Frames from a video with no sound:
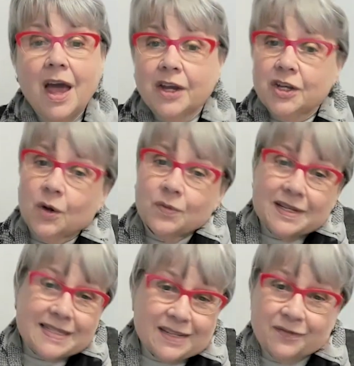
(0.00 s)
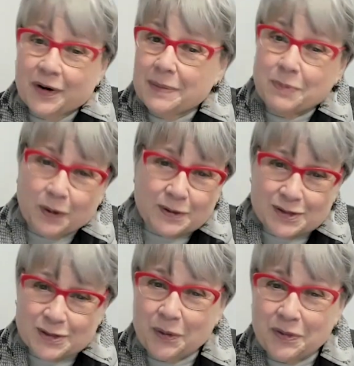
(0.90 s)
This is a very
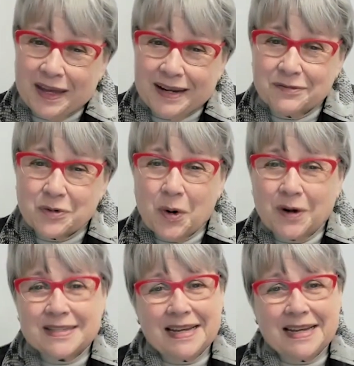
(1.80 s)
personal thing, of course,